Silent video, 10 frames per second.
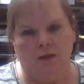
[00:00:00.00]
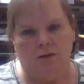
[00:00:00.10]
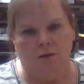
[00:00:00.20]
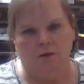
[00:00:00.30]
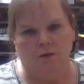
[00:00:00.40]

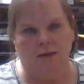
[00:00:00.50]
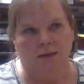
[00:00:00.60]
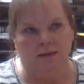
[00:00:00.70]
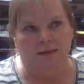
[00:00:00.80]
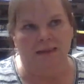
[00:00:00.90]
the
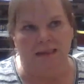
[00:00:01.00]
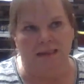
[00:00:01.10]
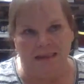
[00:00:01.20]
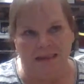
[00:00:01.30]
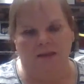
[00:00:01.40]
nutrients
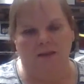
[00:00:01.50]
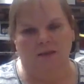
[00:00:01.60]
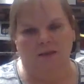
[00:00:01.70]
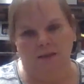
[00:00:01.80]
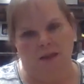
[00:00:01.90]
leave as
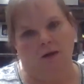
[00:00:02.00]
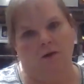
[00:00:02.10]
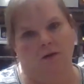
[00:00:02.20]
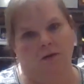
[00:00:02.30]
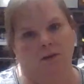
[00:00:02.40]
they set out
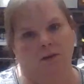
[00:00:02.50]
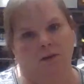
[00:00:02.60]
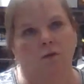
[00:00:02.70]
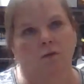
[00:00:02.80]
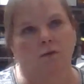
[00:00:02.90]
on the
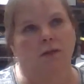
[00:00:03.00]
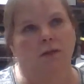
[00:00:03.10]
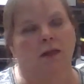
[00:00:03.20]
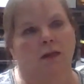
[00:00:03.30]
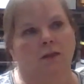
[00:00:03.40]
shelves,
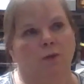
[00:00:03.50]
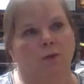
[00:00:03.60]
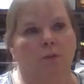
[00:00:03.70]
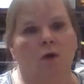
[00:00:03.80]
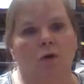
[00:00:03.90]
and then you bring
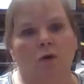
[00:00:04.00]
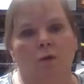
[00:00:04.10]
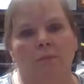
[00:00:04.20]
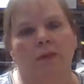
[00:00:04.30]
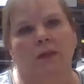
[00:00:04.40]
them
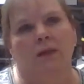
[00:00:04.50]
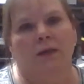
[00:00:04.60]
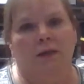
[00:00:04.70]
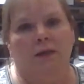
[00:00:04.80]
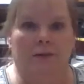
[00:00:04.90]
home
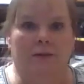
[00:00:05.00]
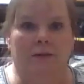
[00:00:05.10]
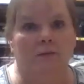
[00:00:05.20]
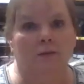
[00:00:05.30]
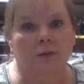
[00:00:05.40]
and they sit in
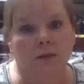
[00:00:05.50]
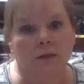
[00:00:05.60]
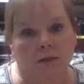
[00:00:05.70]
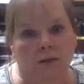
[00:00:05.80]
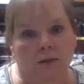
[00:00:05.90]
your
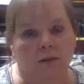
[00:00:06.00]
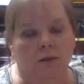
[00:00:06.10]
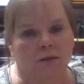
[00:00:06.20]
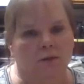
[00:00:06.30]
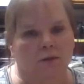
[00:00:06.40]
fridge.
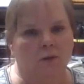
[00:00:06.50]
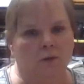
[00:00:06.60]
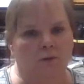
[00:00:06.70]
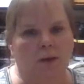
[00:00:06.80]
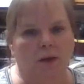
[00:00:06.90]
And so
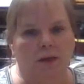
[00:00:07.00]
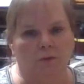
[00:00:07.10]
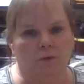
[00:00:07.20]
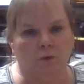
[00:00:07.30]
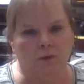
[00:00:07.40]
if you buy
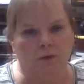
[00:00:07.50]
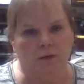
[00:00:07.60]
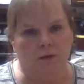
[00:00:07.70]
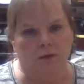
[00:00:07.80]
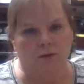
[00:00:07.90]
them frozen,
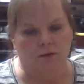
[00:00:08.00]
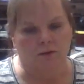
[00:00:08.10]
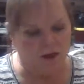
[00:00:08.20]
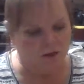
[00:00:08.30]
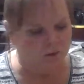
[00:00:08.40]
they're already
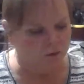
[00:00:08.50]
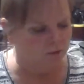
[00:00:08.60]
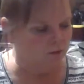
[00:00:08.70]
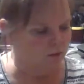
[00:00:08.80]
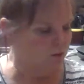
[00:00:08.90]
flash
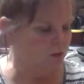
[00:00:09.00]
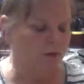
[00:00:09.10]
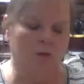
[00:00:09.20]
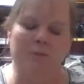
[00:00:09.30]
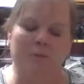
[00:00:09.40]
frozen,
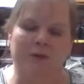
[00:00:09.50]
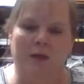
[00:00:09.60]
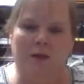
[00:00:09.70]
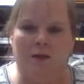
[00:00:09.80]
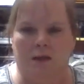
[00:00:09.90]
so
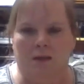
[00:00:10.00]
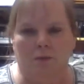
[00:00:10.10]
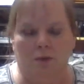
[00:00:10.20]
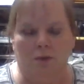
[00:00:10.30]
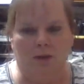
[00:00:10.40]

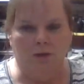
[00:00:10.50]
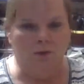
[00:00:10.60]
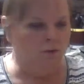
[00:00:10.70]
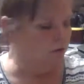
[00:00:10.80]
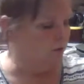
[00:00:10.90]
that's why I
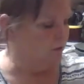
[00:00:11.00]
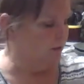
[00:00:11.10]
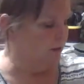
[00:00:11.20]
use those.